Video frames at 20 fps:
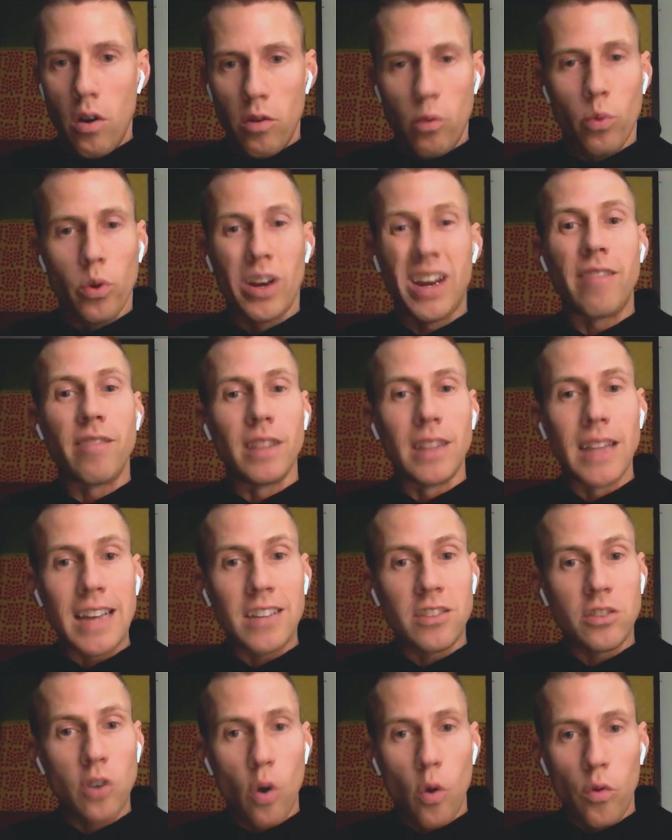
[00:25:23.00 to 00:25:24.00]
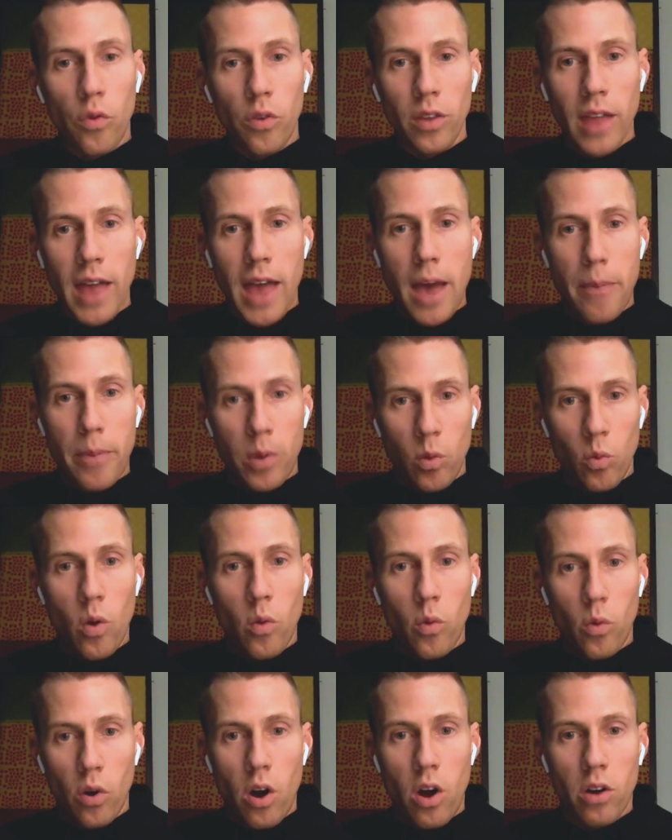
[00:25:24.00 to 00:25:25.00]
less overlap in
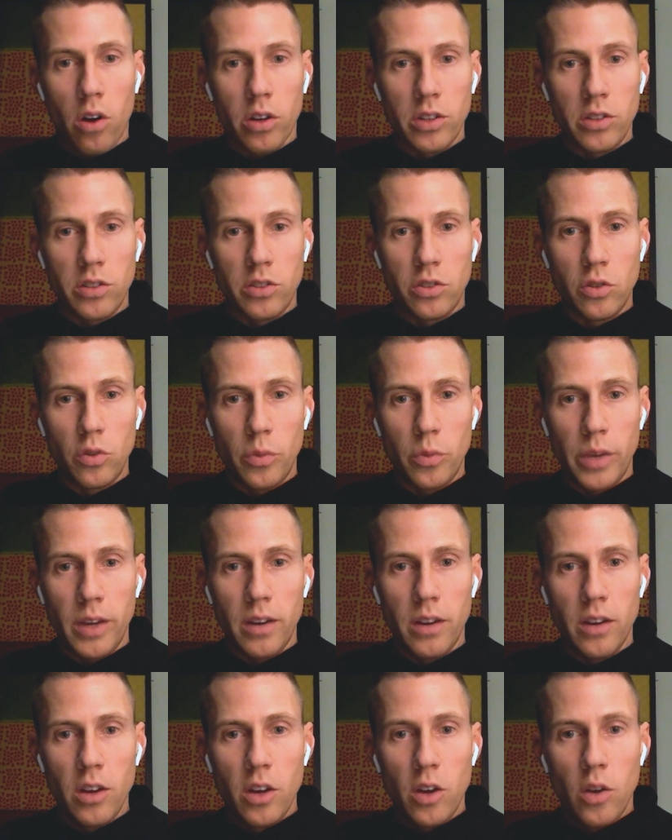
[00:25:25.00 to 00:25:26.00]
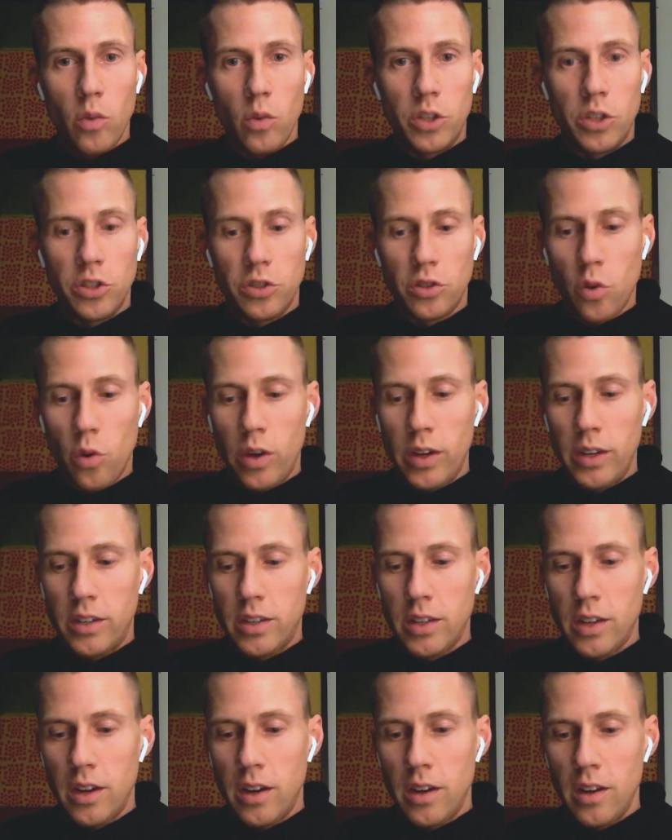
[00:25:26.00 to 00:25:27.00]
what we're all consuming, which is going
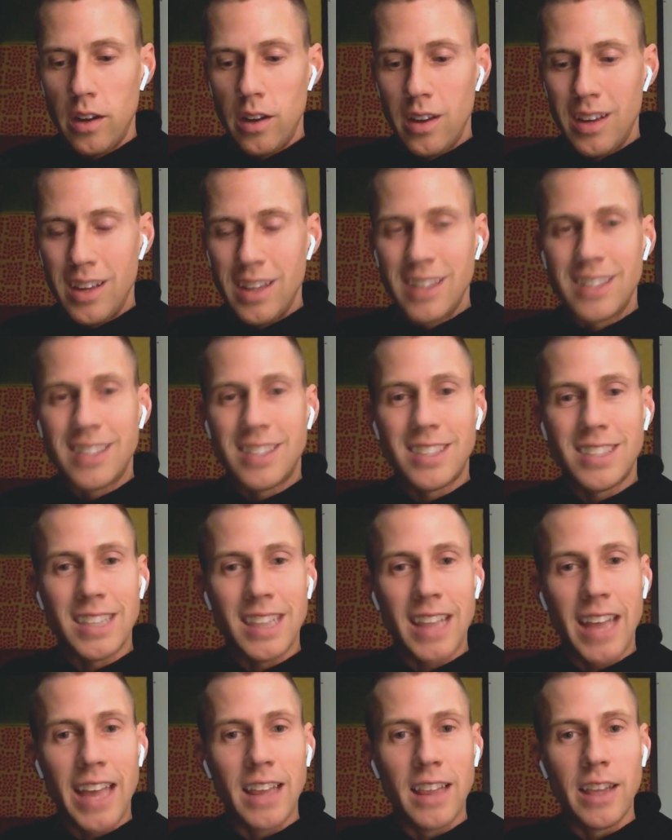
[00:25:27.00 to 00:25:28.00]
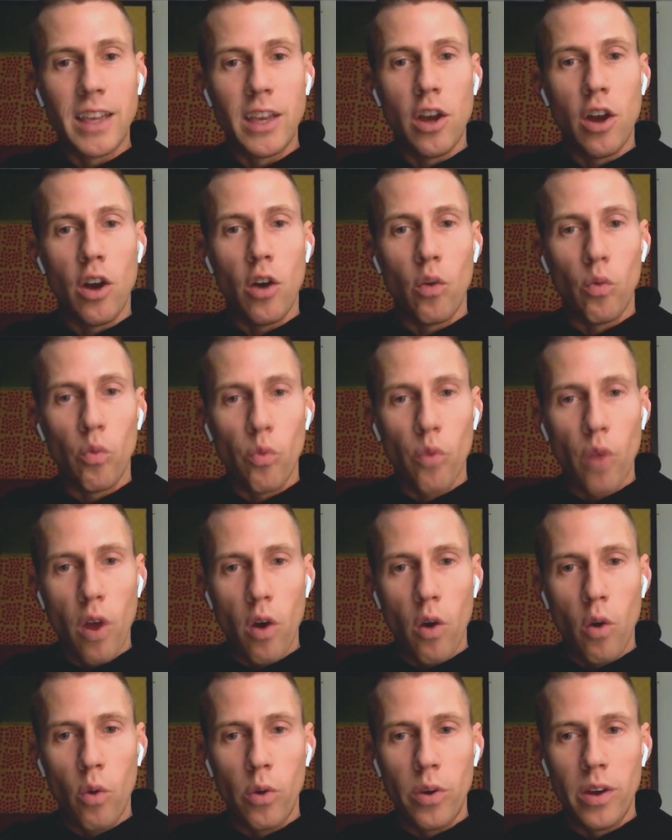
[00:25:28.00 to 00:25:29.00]
to slightly
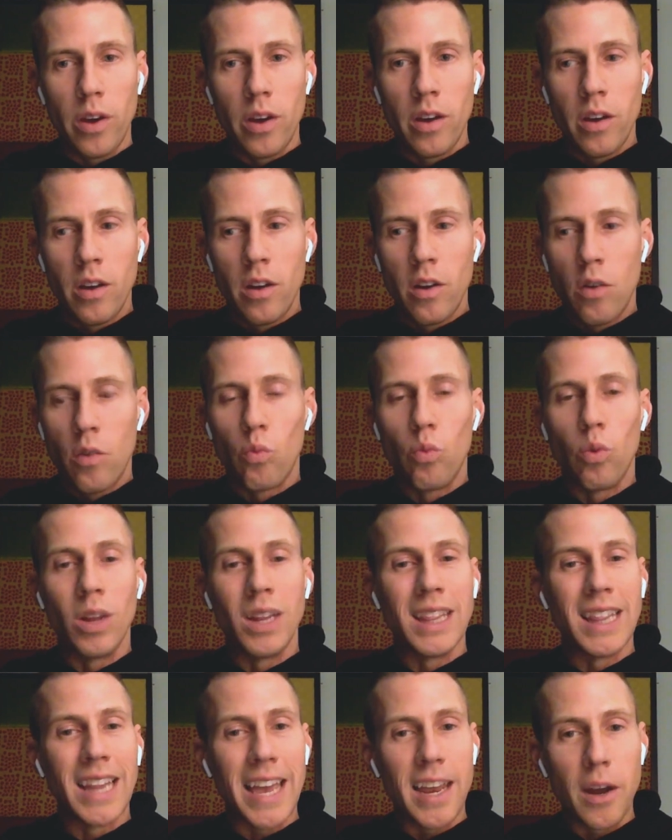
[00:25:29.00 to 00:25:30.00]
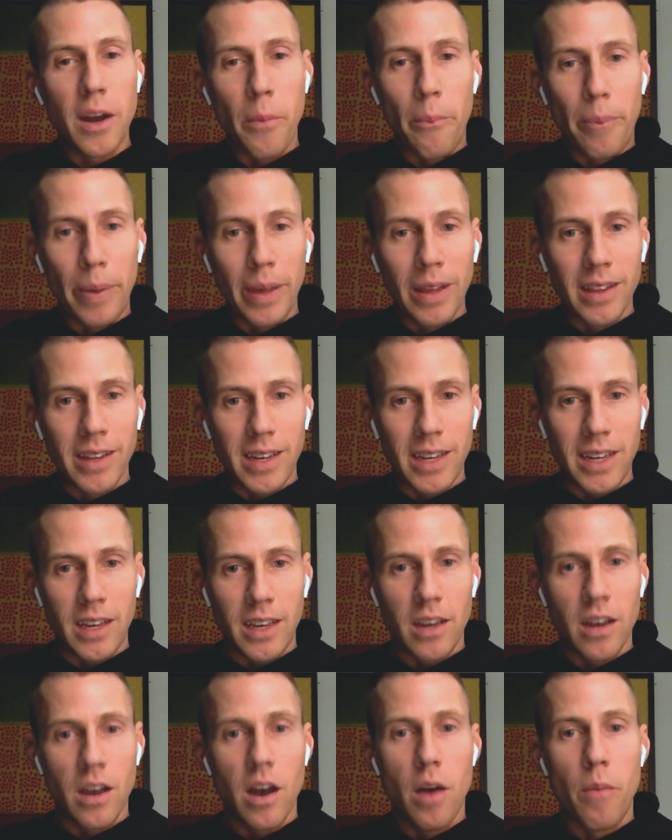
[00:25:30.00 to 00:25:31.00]
erode
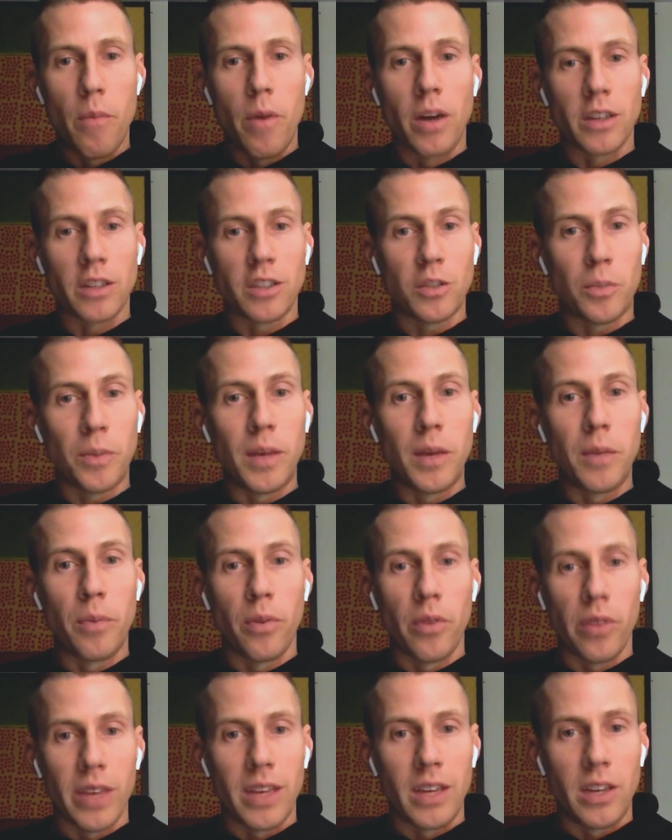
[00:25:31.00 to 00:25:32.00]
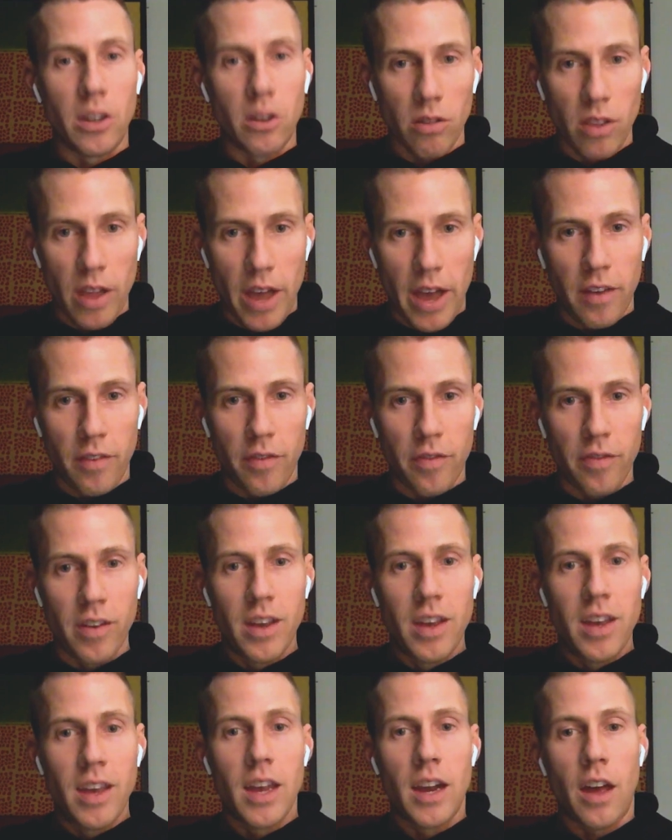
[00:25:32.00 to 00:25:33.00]
relatability amongst people in your life.
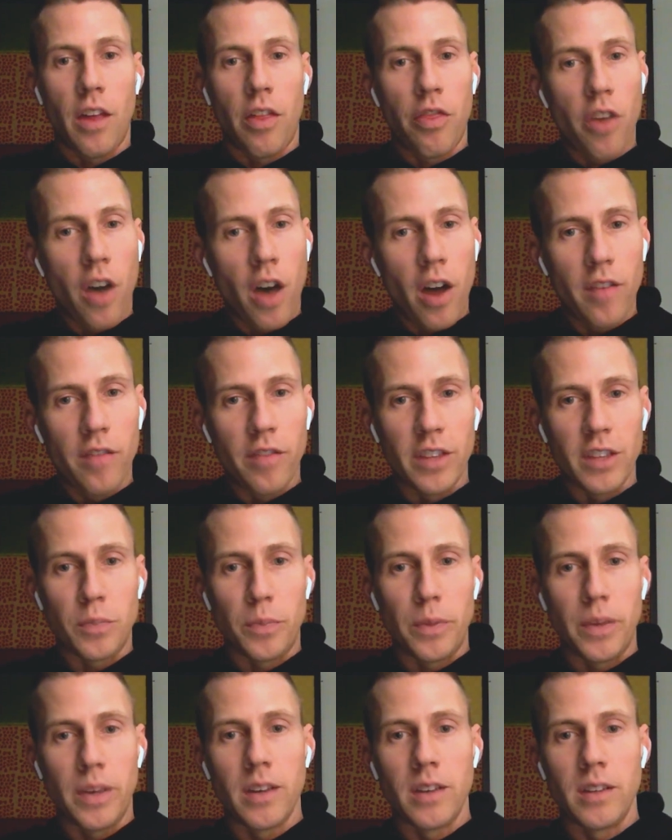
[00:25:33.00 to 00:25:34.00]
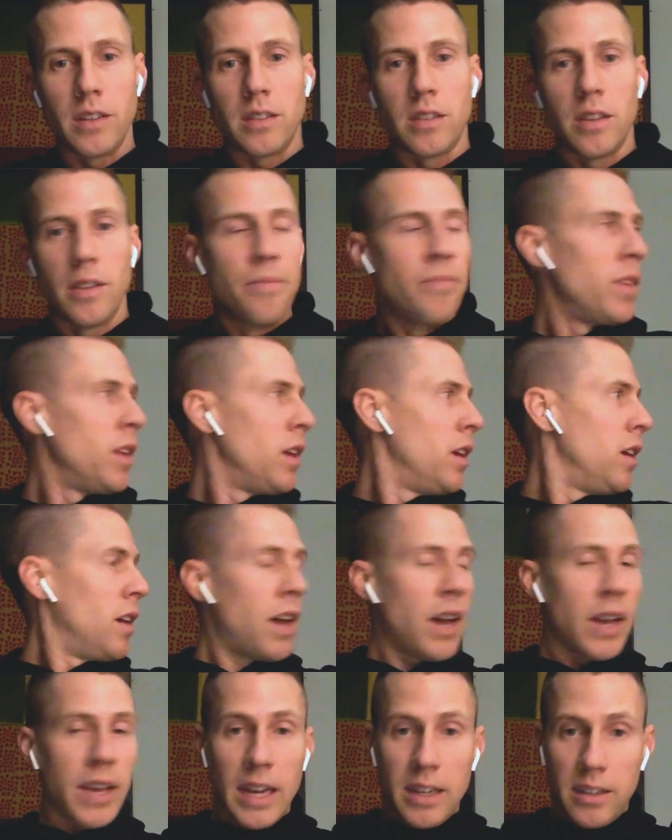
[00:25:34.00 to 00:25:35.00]
And I thought of this because
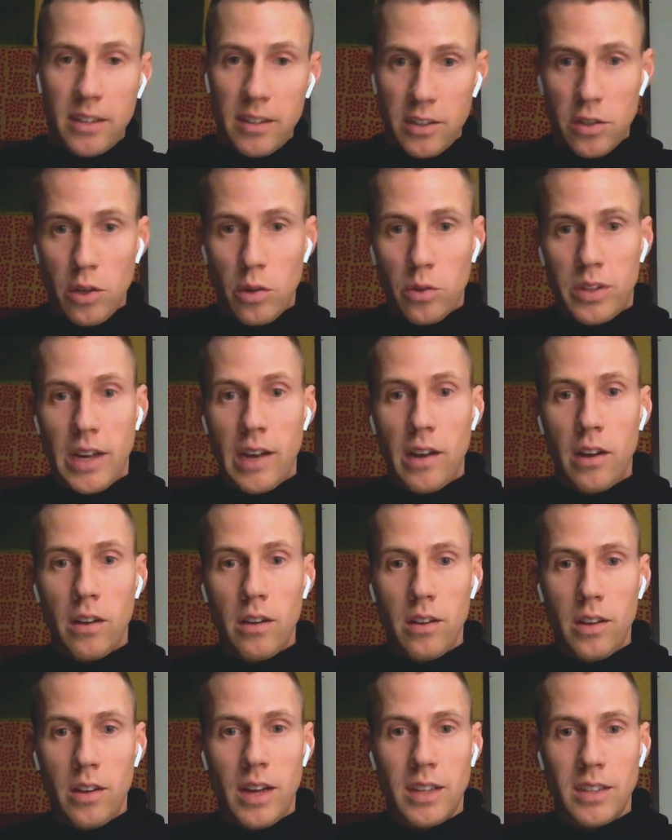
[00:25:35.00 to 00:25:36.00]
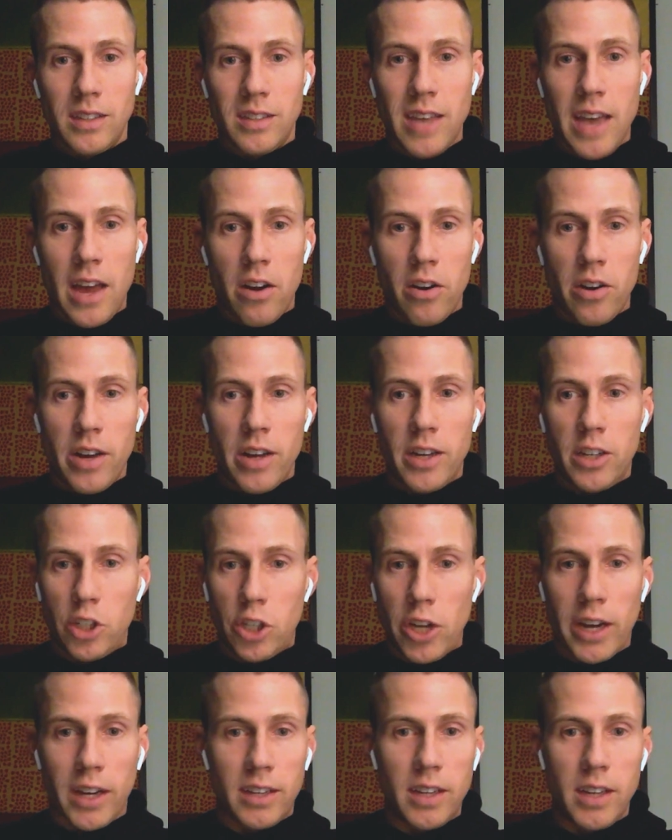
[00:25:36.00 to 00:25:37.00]
I got to this hotel on Saturday,
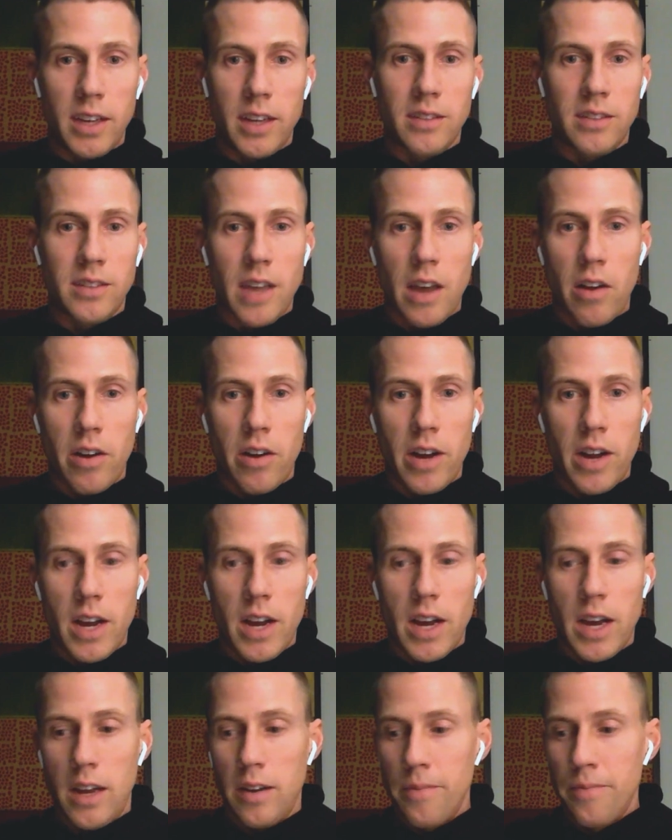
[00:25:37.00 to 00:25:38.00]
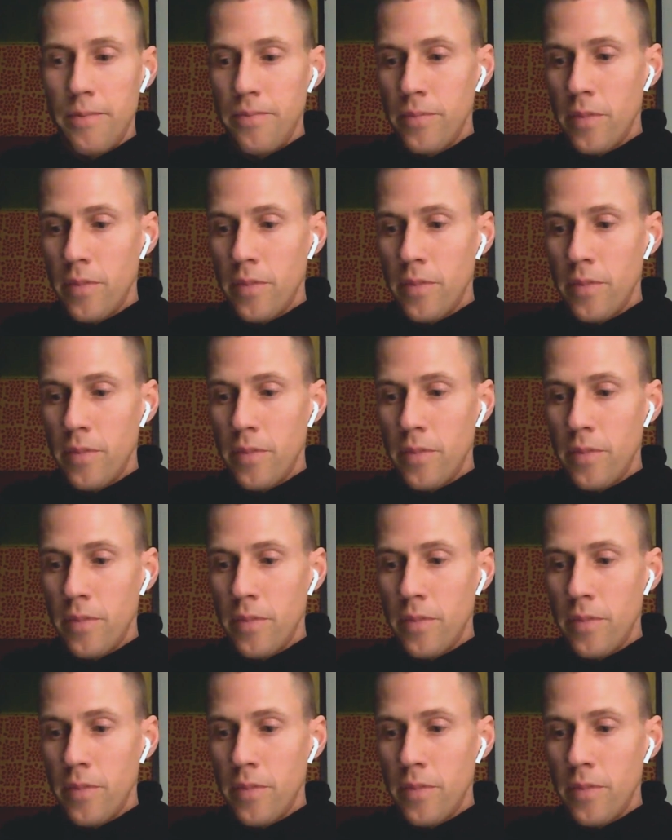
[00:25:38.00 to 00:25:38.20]
checked in Saturday night,